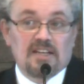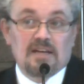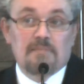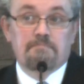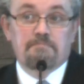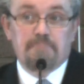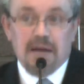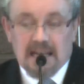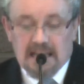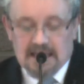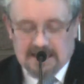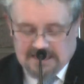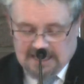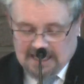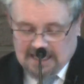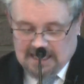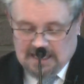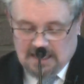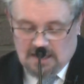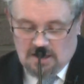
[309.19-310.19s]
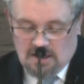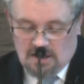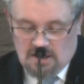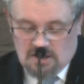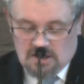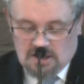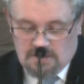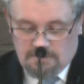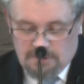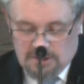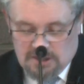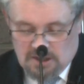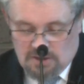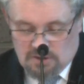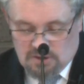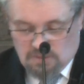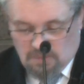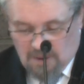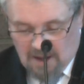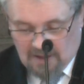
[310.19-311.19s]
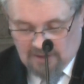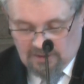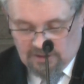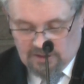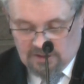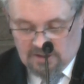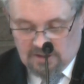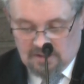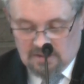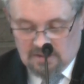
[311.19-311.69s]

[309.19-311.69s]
the ability to produce wealth,